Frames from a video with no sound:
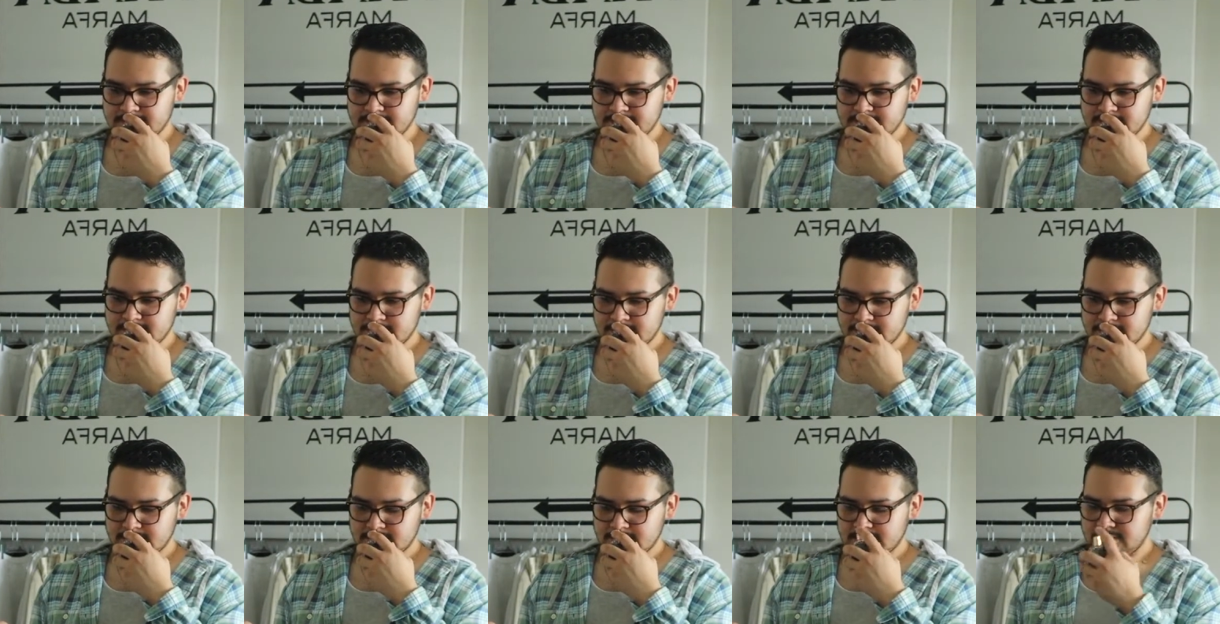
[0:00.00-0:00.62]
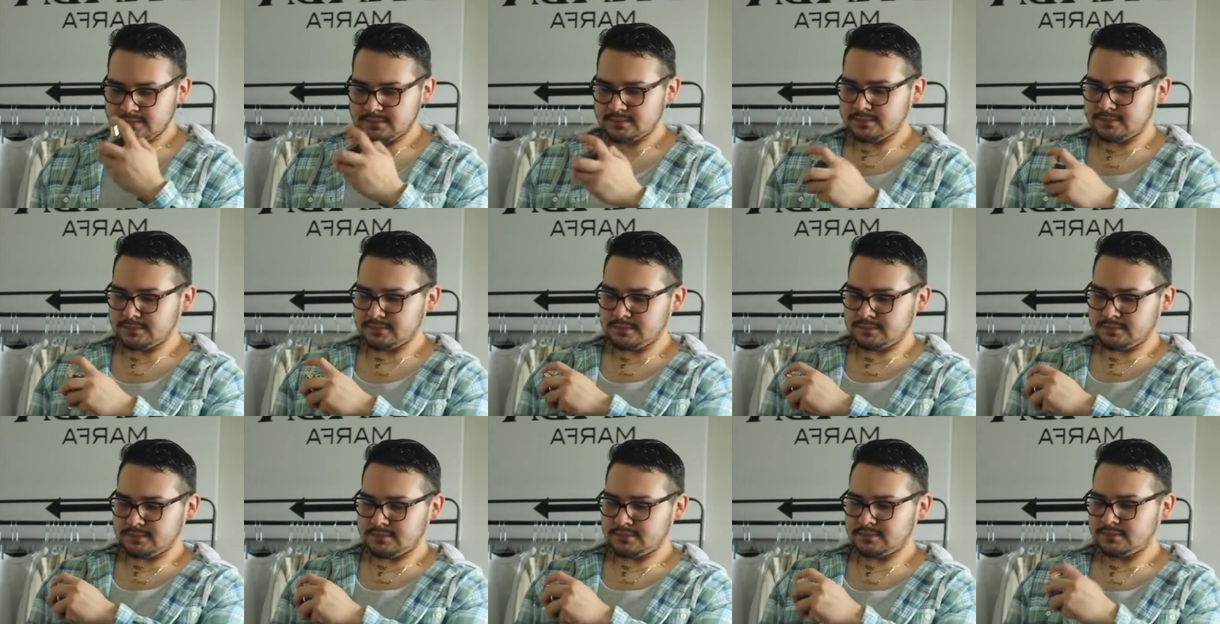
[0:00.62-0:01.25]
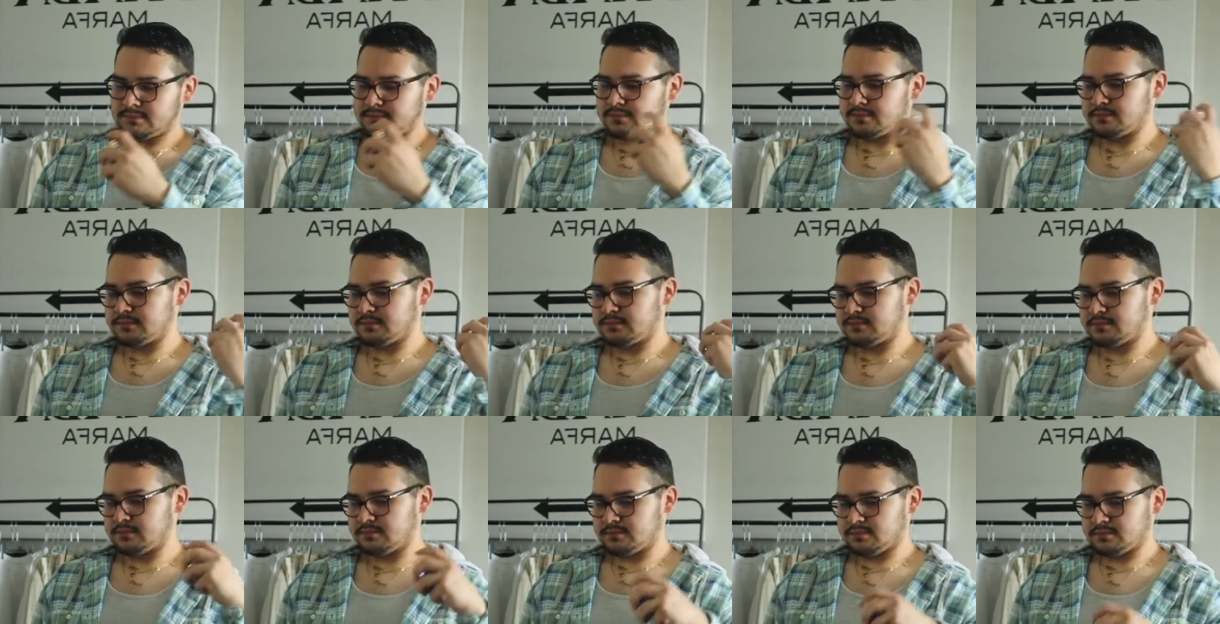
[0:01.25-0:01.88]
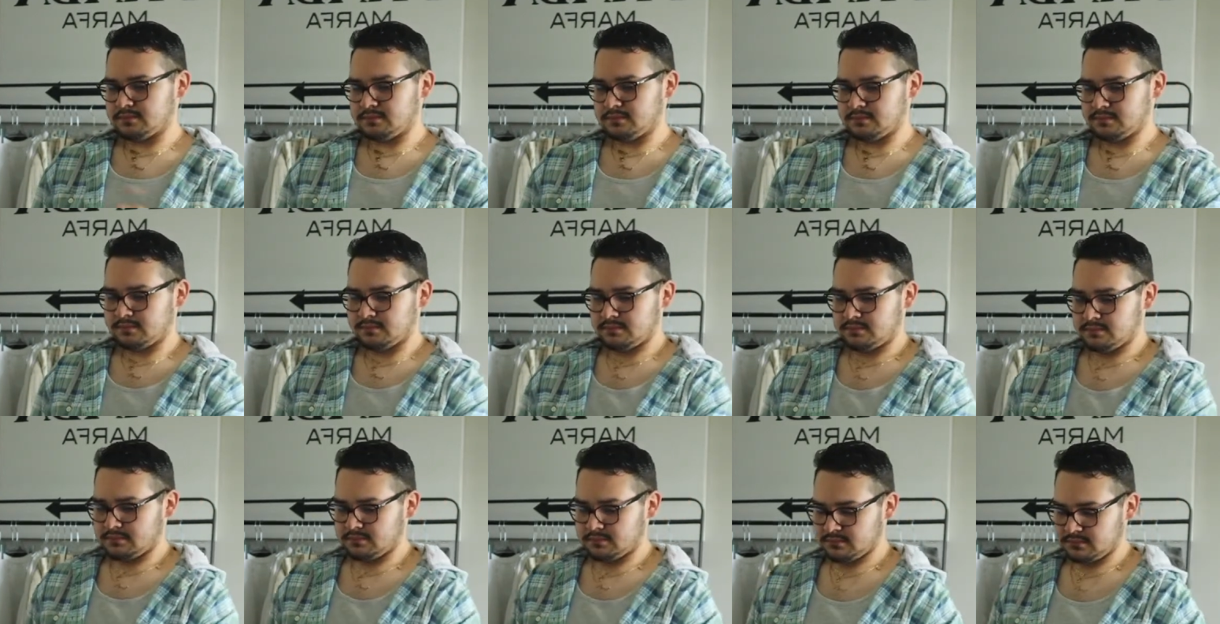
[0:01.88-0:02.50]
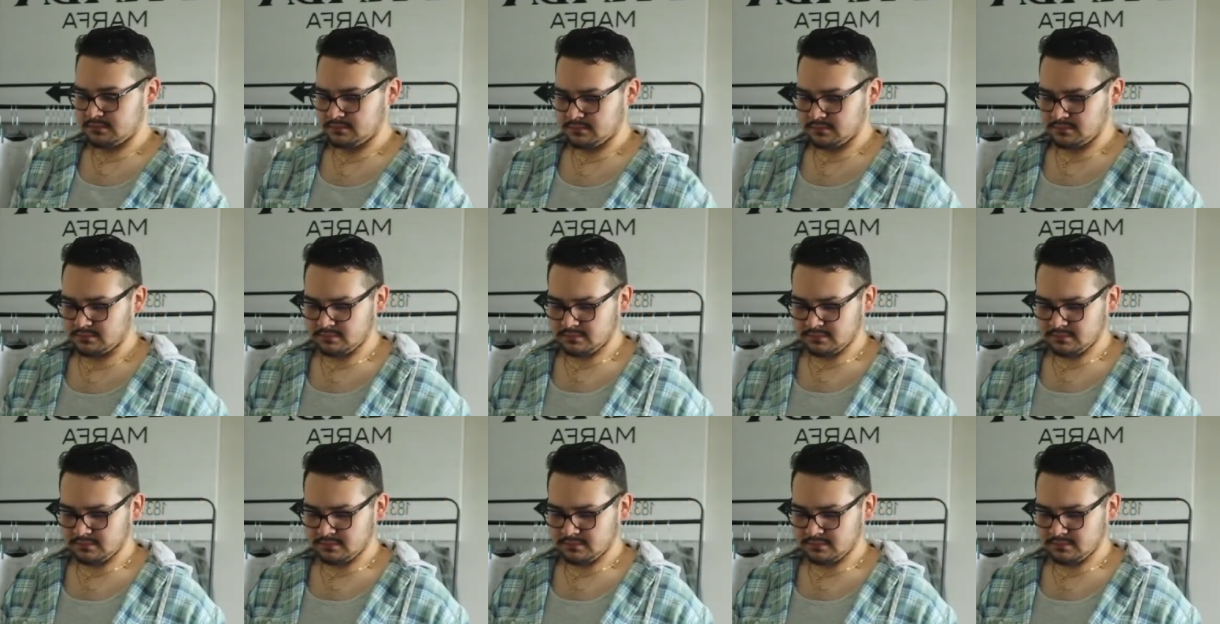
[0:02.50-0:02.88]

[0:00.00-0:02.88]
(silence)